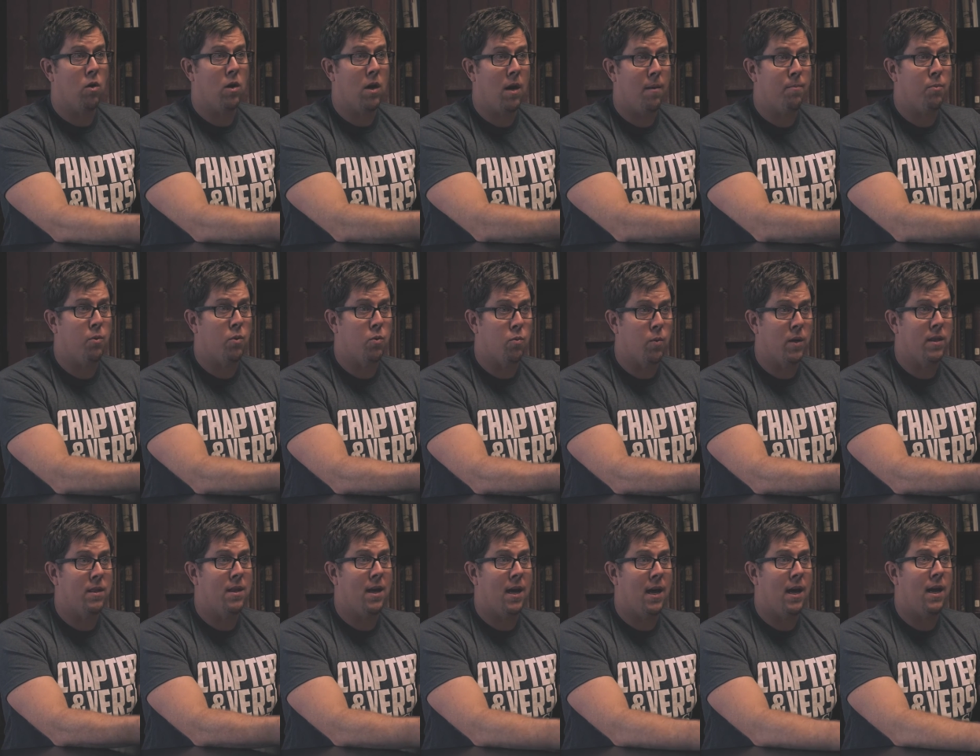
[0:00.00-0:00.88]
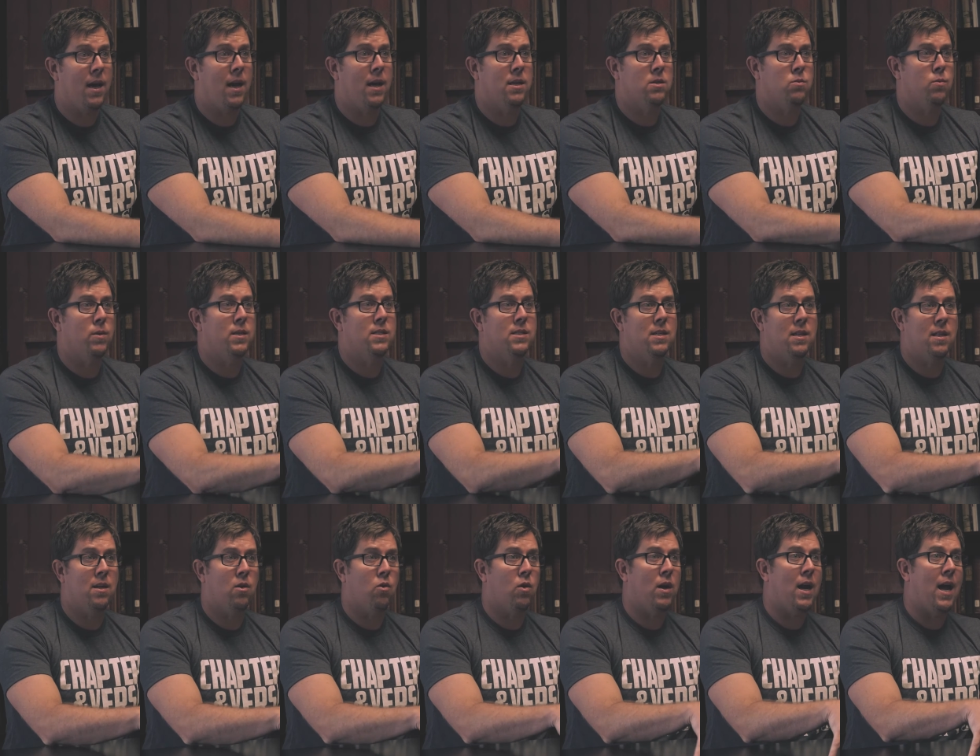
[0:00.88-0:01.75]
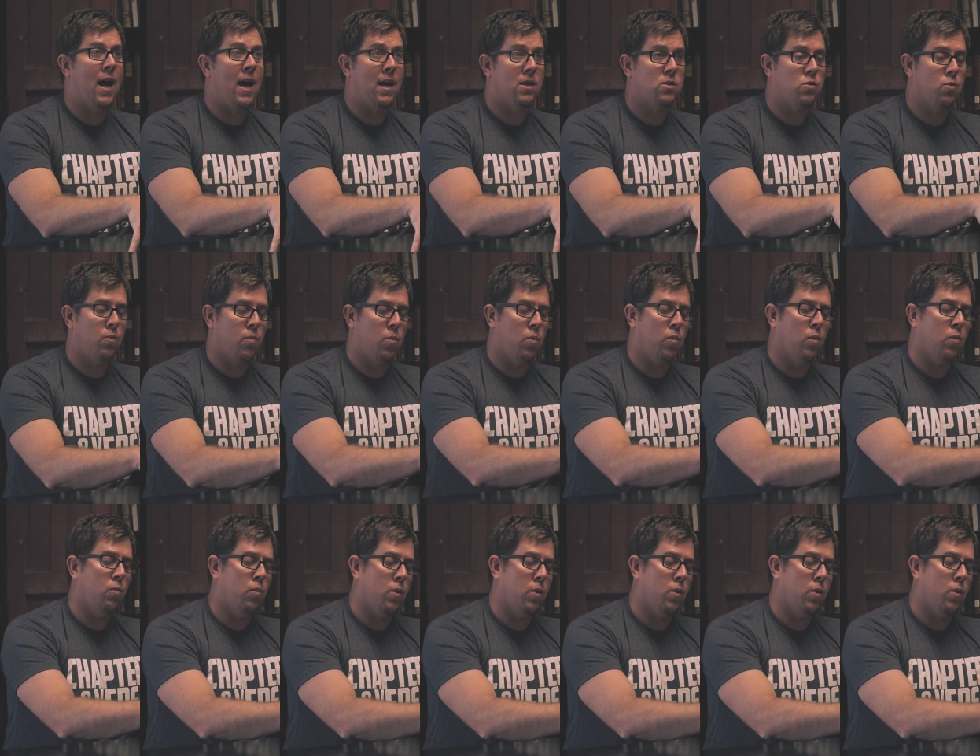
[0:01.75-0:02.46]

coupled with that as we see there in acts we will,